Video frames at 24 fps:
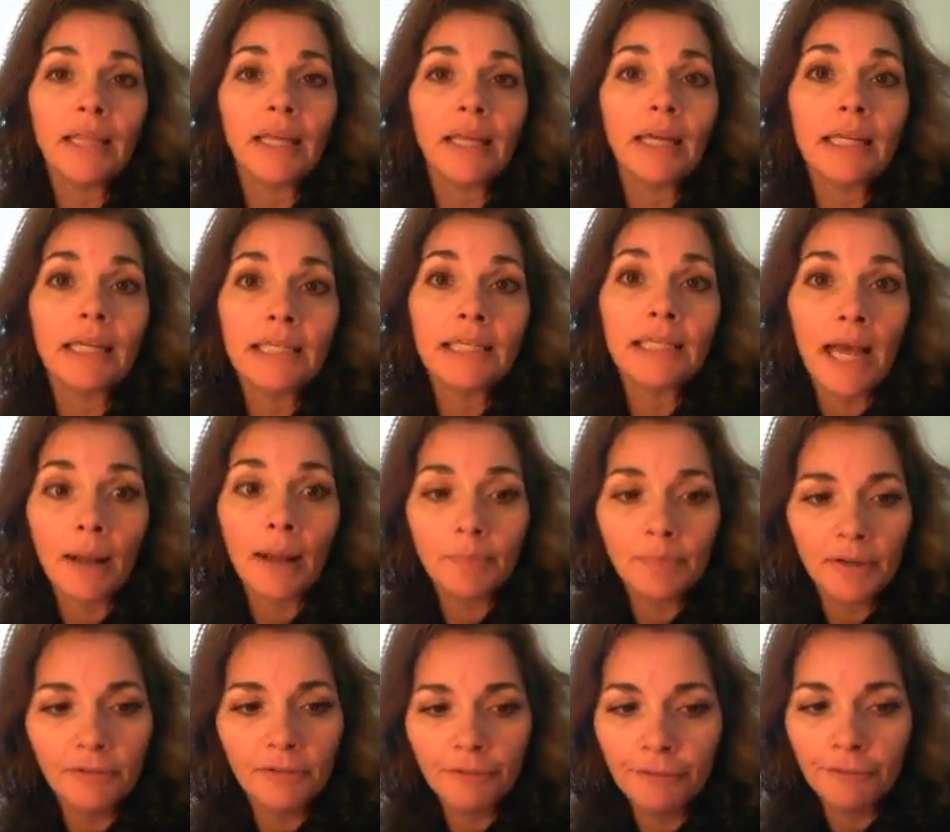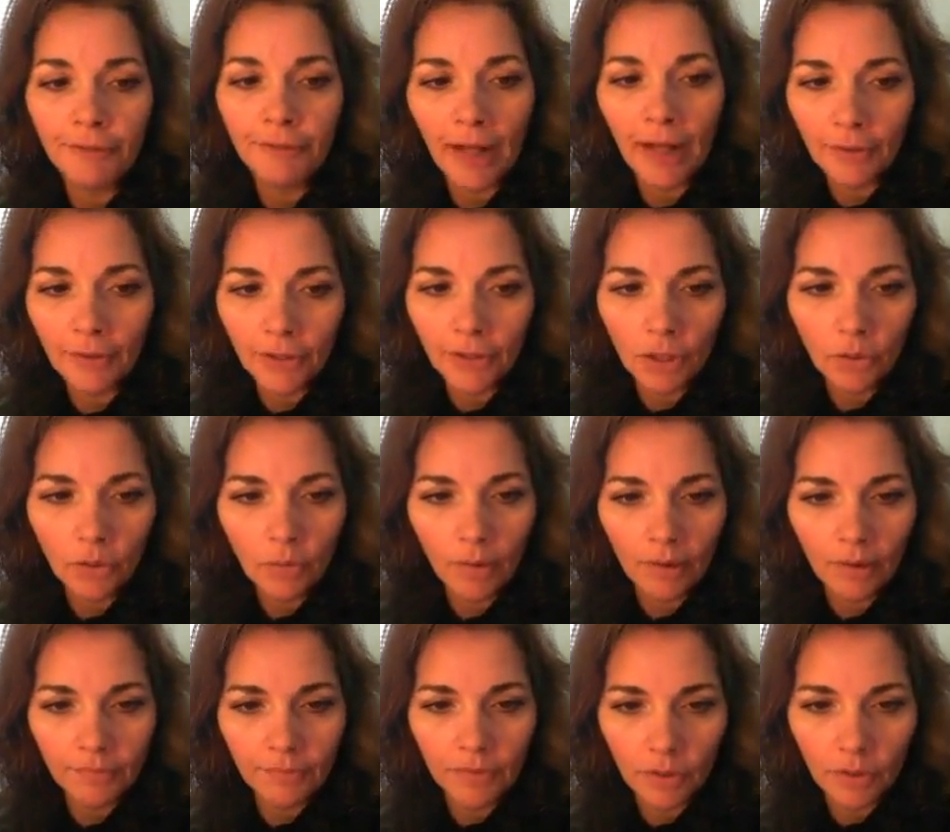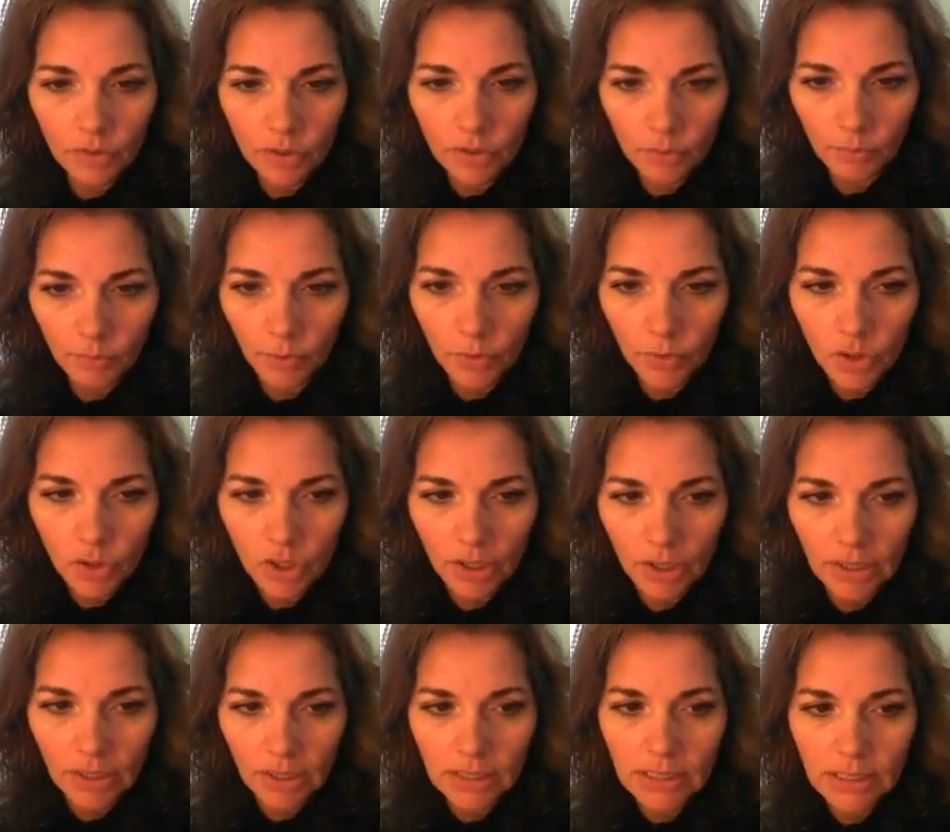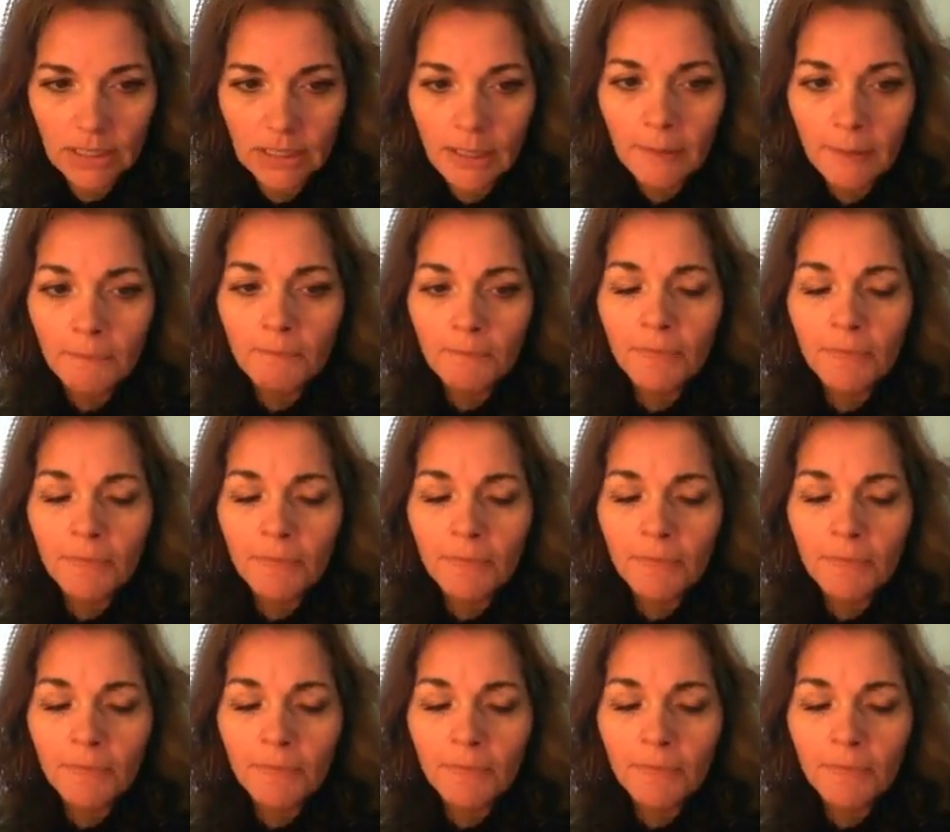the adaptive value of those emotions.